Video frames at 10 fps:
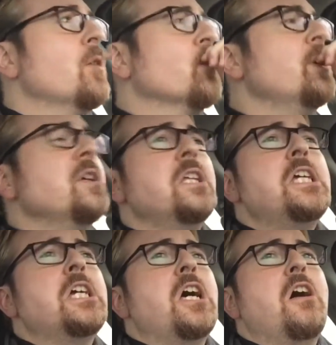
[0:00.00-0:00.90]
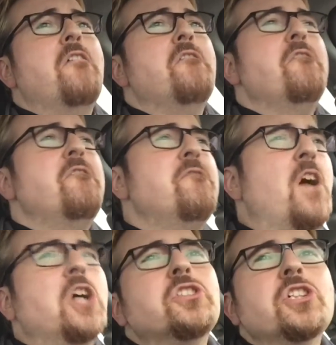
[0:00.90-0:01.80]
really
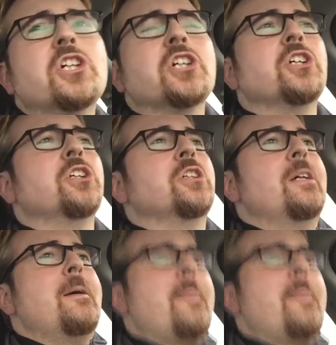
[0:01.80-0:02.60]
vulgar